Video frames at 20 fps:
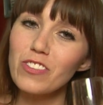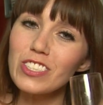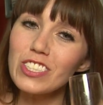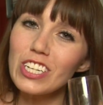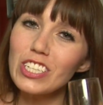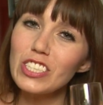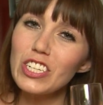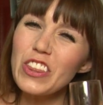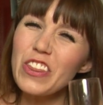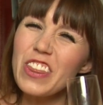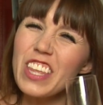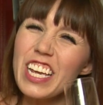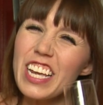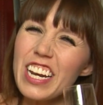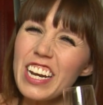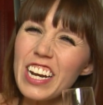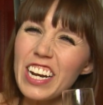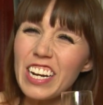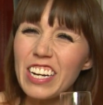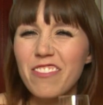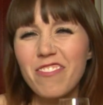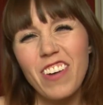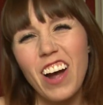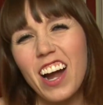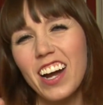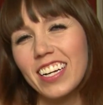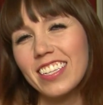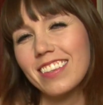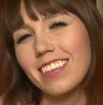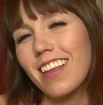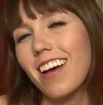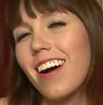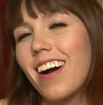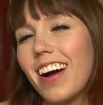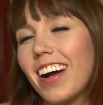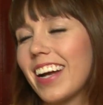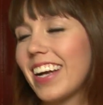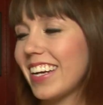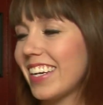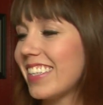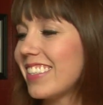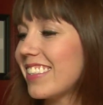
such a thin, fine line.